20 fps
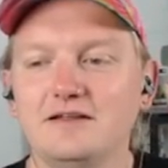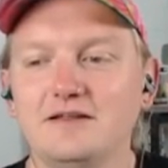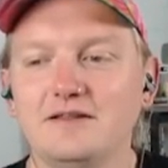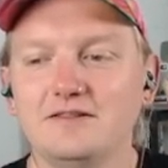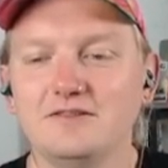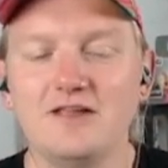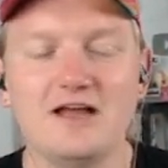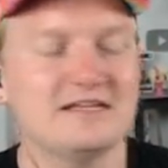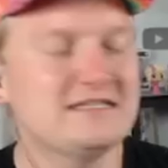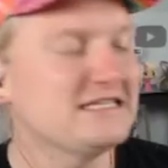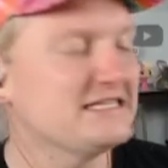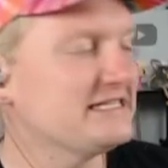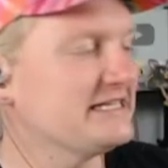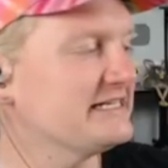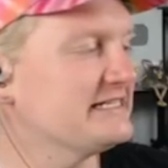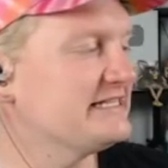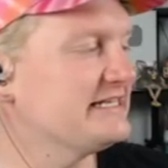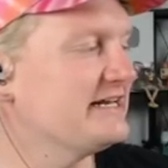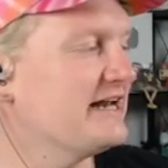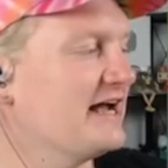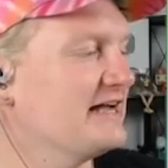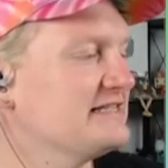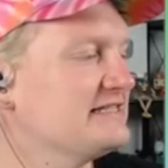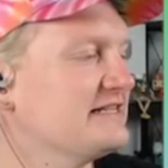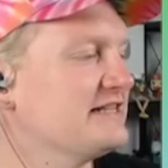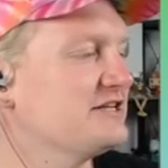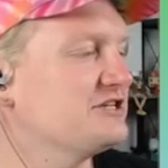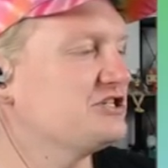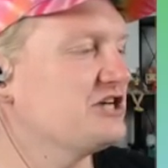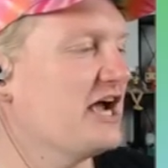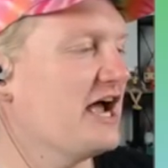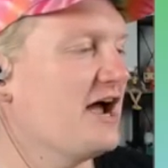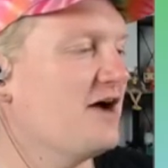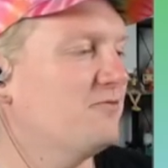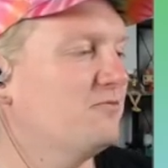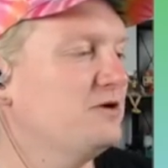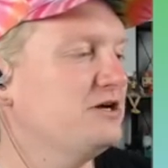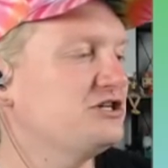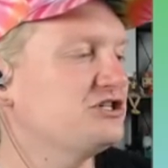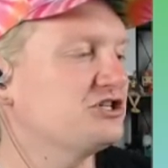Lots of 69s in the chat.
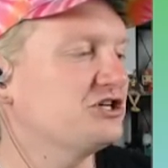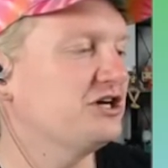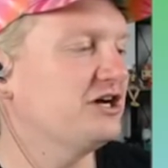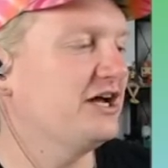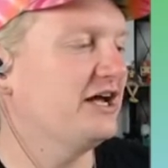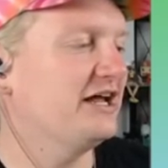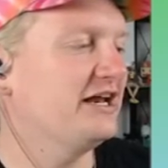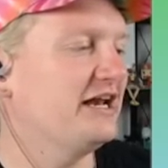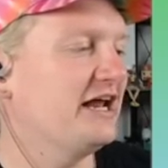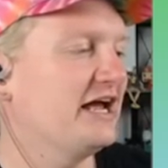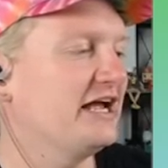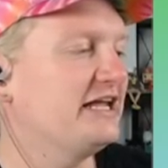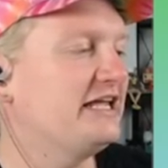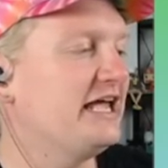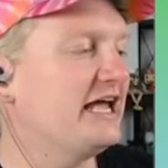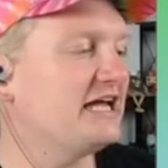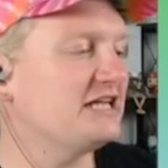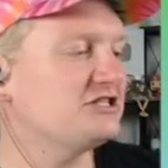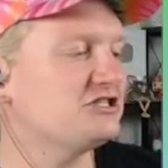We should get